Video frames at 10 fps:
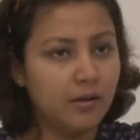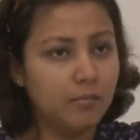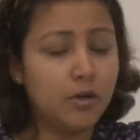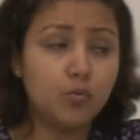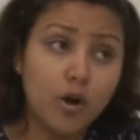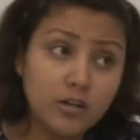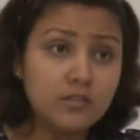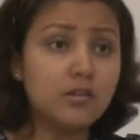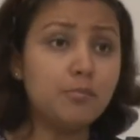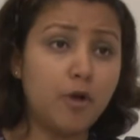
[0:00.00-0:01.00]
But what
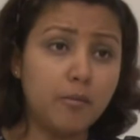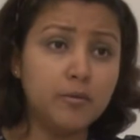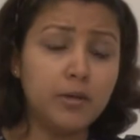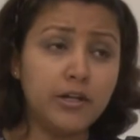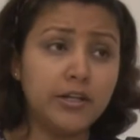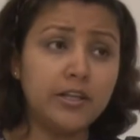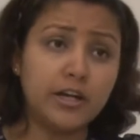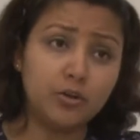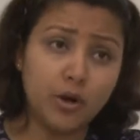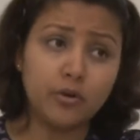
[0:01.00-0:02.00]
is the probability
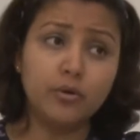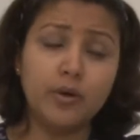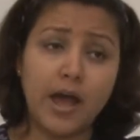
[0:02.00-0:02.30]
that you are going to